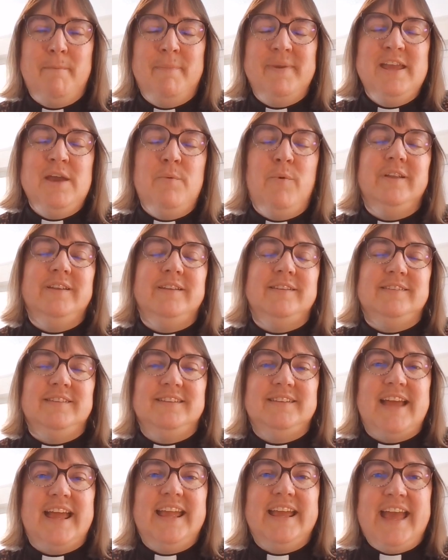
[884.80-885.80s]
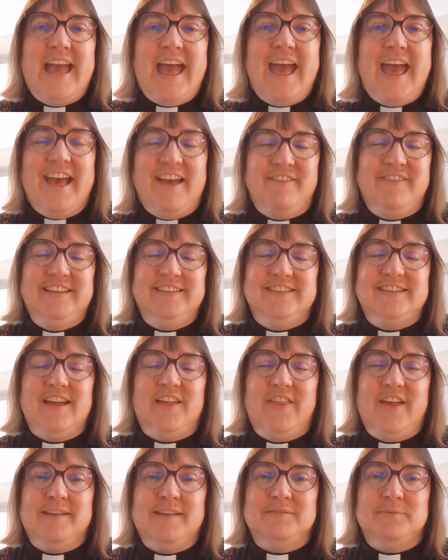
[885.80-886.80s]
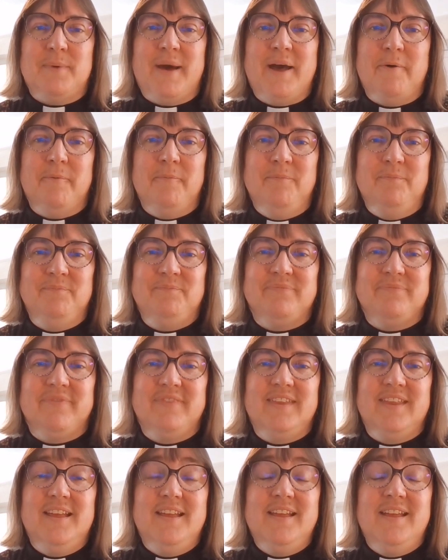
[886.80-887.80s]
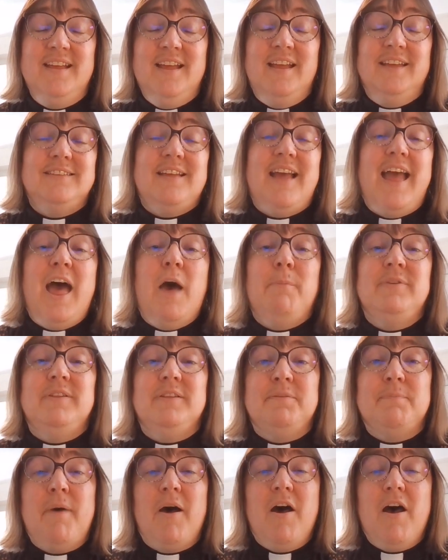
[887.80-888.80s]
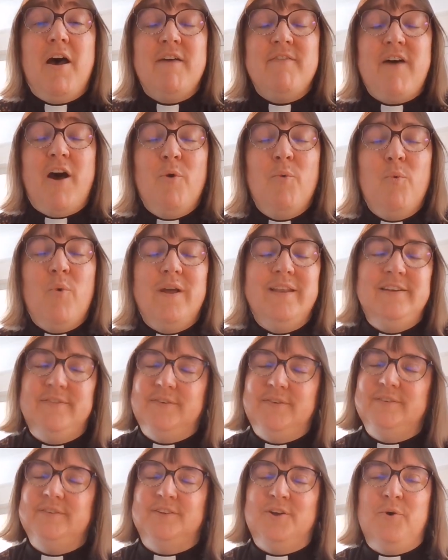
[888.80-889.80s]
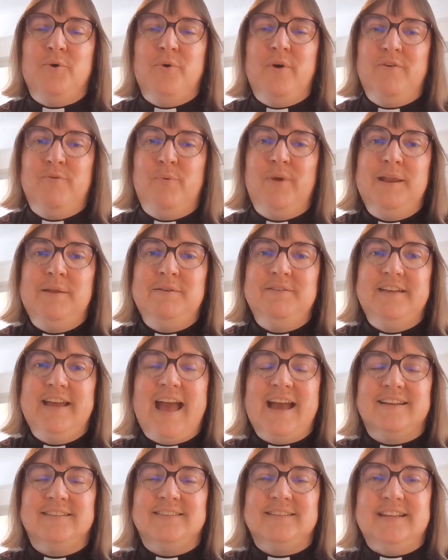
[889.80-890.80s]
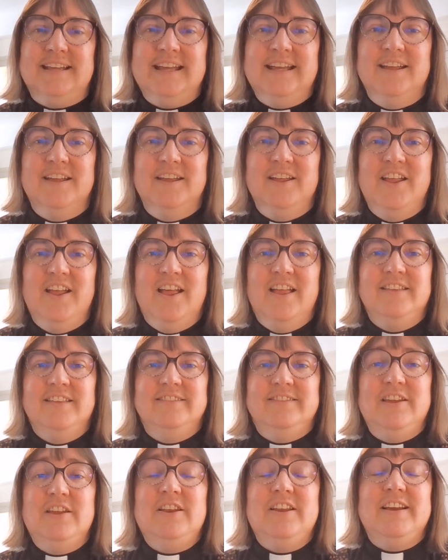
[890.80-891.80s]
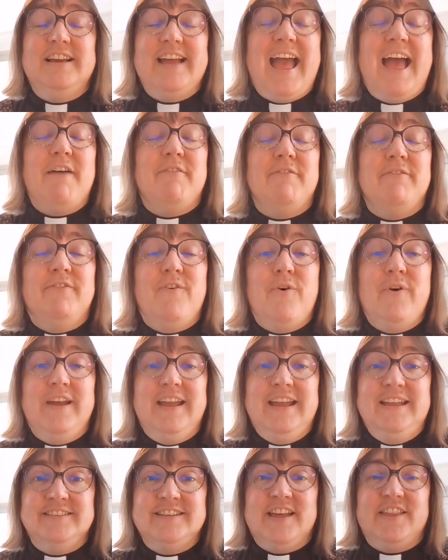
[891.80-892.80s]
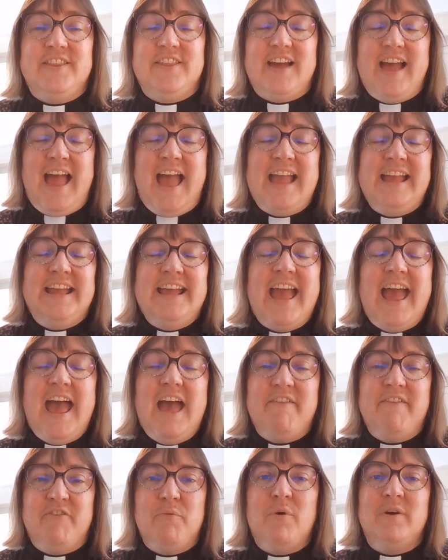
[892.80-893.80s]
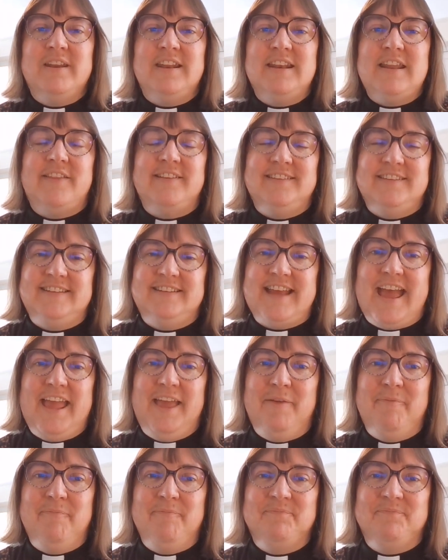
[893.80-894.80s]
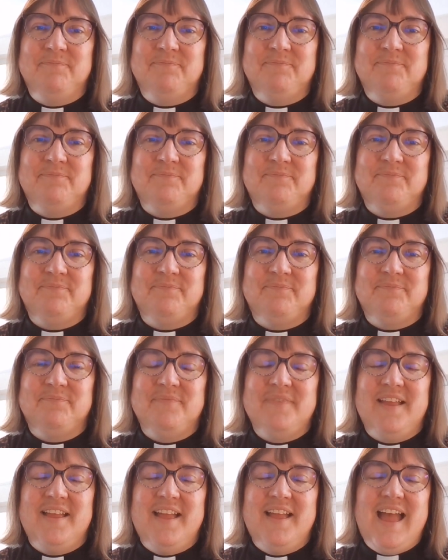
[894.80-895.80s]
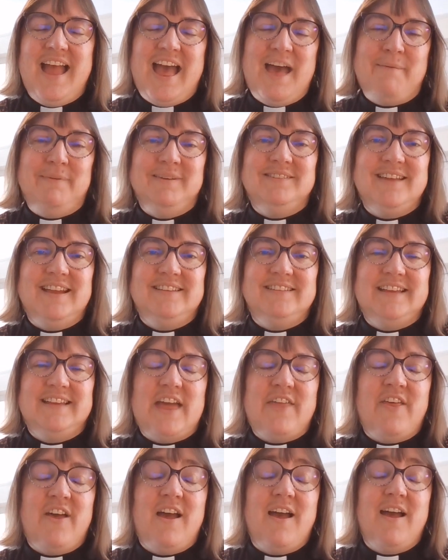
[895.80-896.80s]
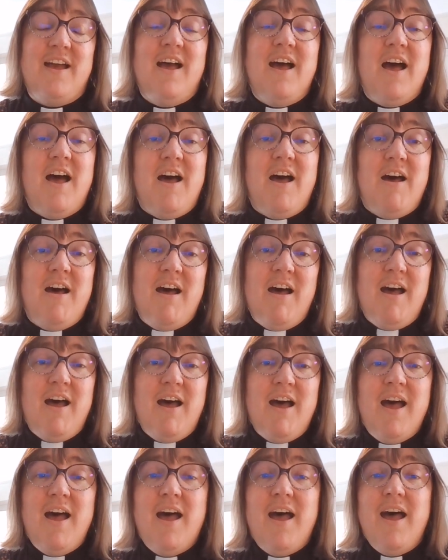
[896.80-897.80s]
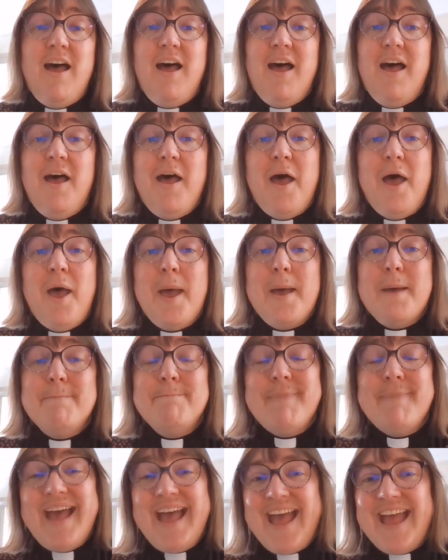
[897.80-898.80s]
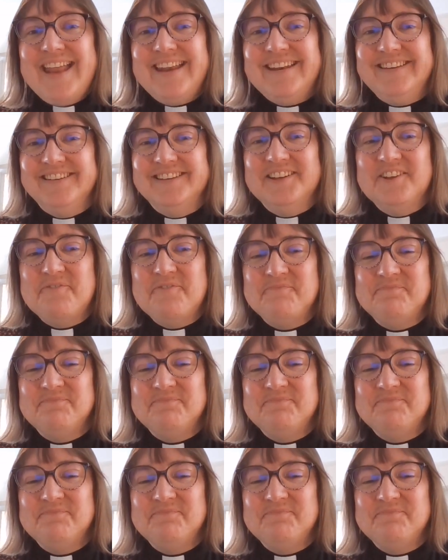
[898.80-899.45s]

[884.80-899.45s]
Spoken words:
but you want us to take care of each other as well. So help us as part of our wonderful school of William D. Yaxley to look out for each other and care for one another today. And we say together, Amen.